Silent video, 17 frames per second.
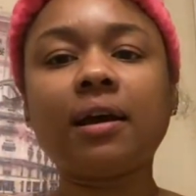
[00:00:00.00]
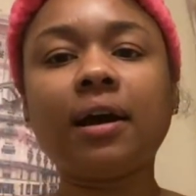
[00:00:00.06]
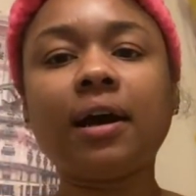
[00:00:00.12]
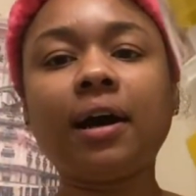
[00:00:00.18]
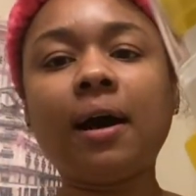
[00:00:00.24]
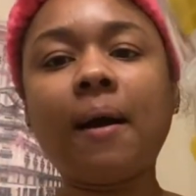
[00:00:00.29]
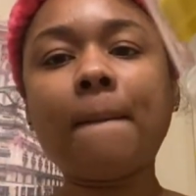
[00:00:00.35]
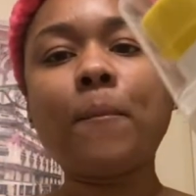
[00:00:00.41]

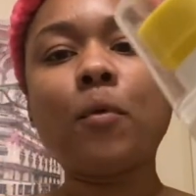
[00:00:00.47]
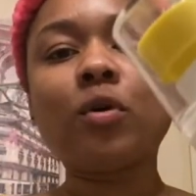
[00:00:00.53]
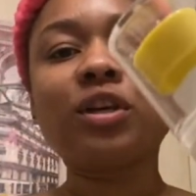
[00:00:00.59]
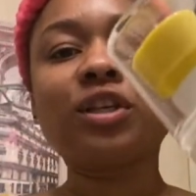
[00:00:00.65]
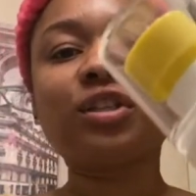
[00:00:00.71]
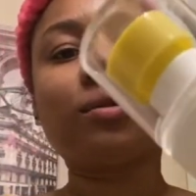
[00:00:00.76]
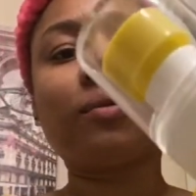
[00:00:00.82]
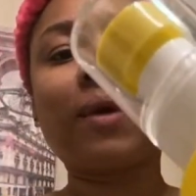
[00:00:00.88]
um,
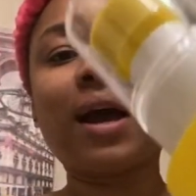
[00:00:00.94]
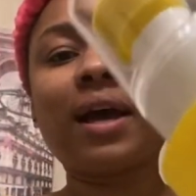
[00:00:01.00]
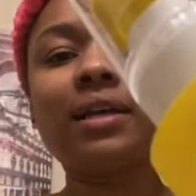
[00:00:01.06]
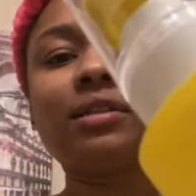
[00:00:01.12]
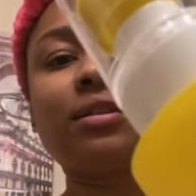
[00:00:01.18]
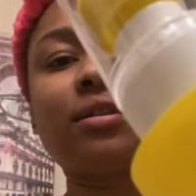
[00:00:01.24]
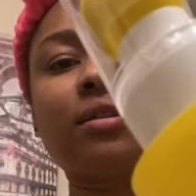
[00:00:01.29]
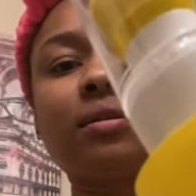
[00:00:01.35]

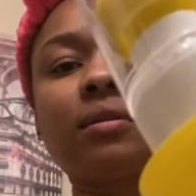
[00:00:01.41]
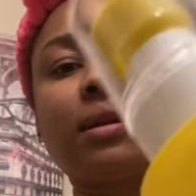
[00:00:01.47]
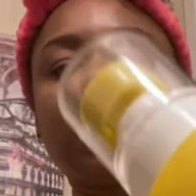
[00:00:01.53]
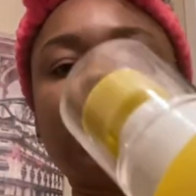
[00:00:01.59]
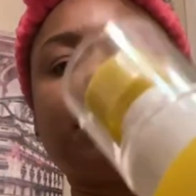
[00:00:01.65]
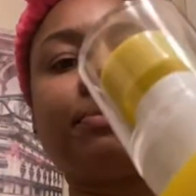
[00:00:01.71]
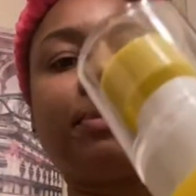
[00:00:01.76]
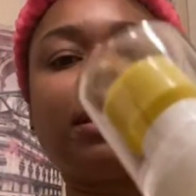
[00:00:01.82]
moisturizer,
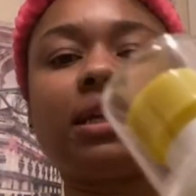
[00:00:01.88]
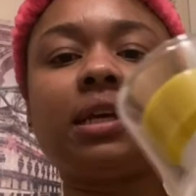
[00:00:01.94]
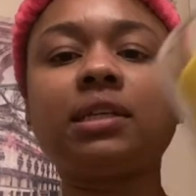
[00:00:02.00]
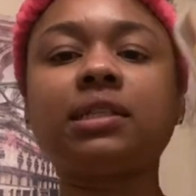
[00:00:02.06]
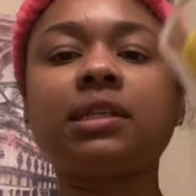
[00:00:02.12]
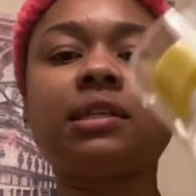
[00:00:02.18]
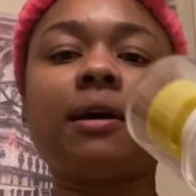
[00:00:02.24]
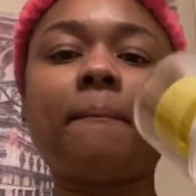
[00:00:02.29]
is but
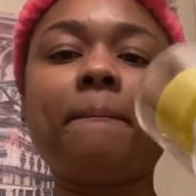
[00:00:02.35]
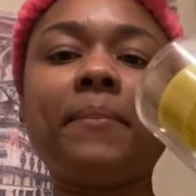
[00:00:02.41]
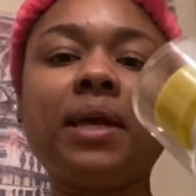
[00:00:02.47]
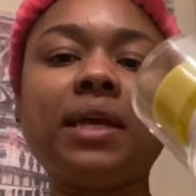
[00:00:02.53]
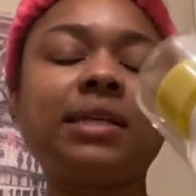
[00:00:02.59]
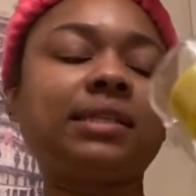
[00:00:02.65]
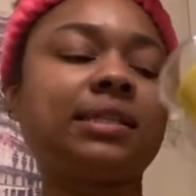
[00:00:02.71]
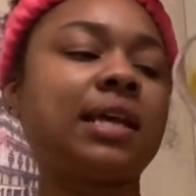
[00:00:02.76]
it's in the
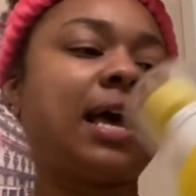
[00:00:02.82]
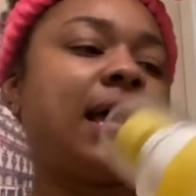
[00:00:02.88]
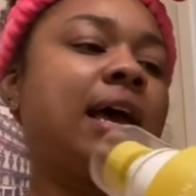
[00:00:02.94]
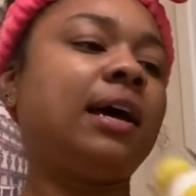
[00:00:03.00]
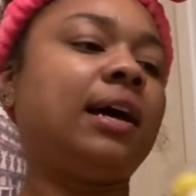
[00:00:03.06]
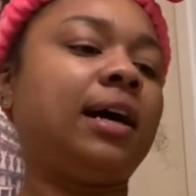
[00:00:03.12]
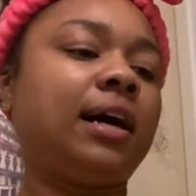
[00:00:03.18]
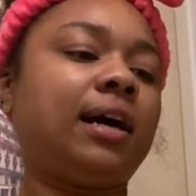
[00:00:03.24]
mist.
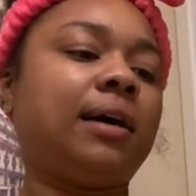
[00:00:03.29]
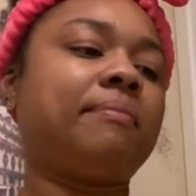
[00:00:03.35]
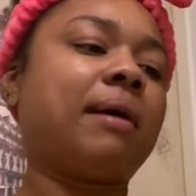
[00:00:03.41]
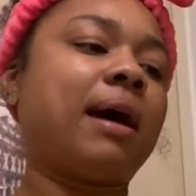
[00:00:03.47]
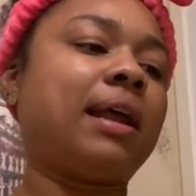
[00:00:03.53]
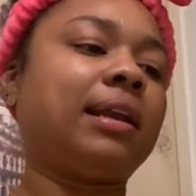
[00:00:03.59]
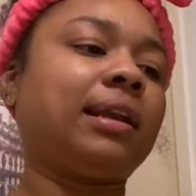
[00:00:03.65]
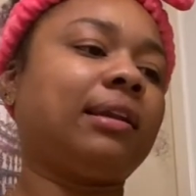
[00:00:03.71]
Um,
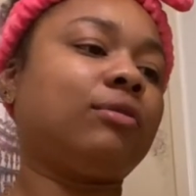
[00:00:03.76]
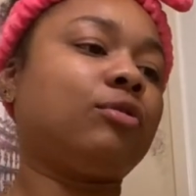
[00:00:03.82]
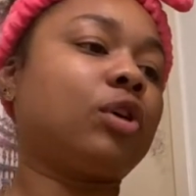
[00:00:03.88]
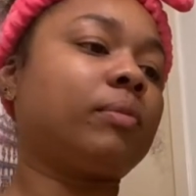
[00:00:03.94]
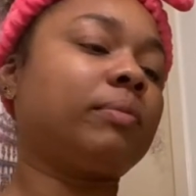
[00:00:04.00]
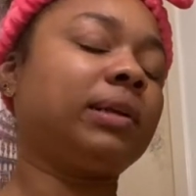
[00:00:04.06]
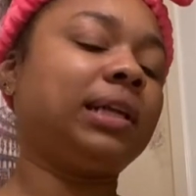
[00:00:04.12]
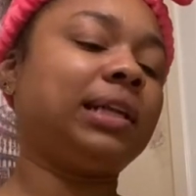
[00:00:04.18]
I
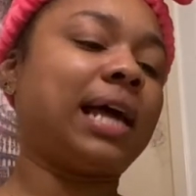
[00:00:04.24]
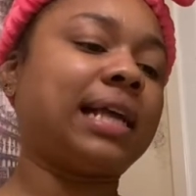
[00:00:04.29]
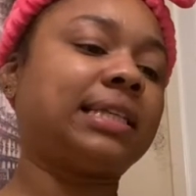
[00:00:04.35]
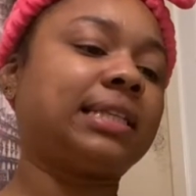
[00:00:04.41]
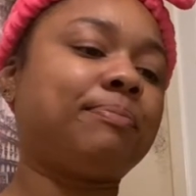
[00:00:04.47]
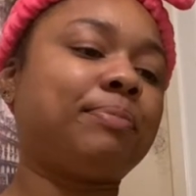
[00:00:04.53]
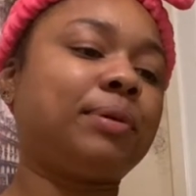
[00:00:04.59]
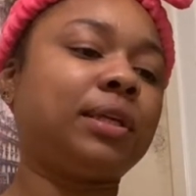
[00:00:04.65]
normally
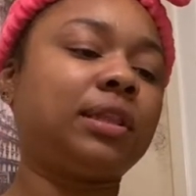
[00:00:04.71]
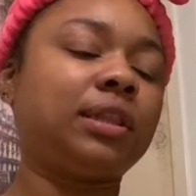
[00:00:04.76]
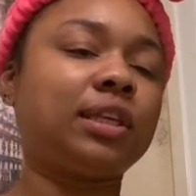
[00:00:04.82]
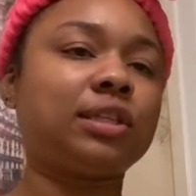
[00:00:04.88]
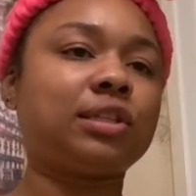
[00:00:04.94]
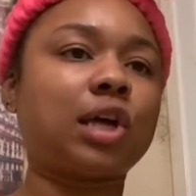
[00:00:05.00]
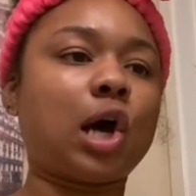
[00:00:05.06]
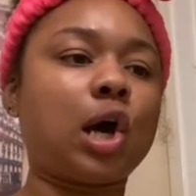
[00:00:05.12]
like to put
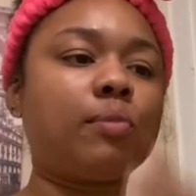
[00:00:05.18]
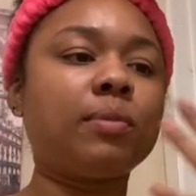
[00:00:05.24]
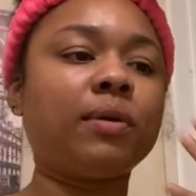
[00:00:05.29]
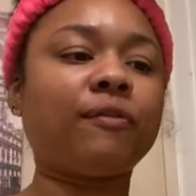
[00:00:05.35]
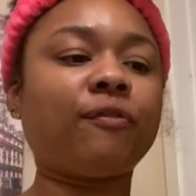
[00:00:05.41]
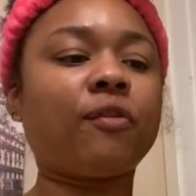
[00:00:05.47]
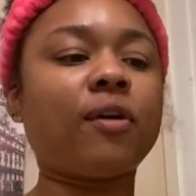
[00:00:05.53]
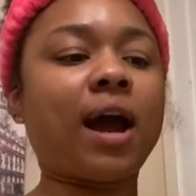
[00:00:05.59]
this on
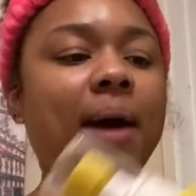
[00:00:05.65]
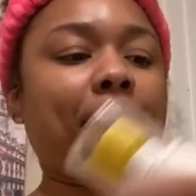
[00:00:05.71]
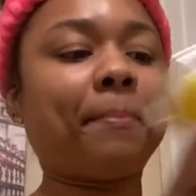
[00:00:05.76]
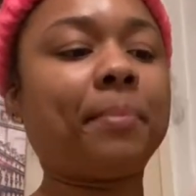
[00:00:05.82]
before I